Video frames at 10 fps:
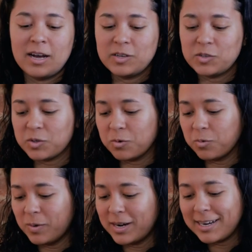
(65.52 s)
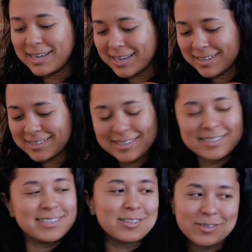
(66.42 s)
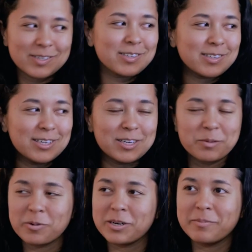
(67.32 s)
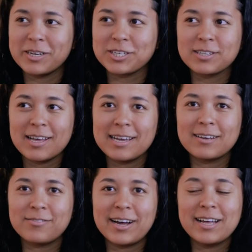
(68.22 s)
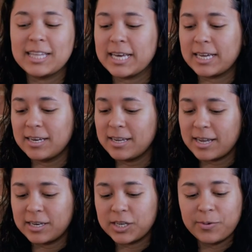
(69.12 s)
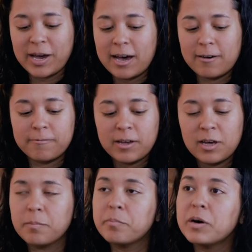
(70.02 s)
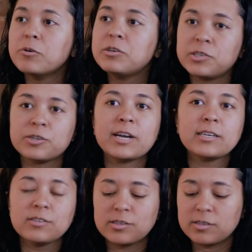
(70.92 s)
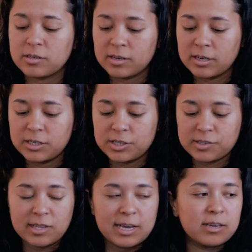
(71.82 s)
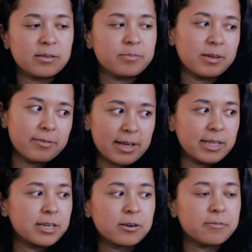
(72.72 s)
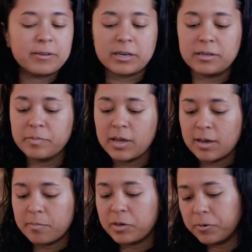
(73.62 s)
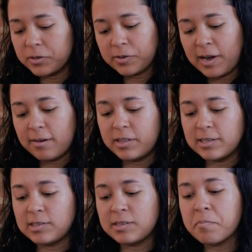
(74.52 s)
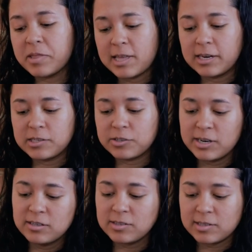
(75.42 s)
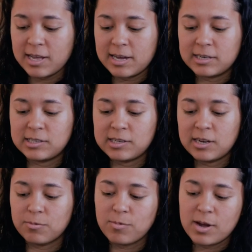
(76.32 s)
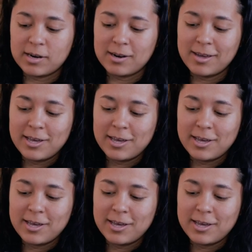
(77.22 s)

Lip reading: So what it is it looks, pretty much like a violin, and you have bowed strings, just like a violin or a fiddle. But you also have these sympathetic strings that run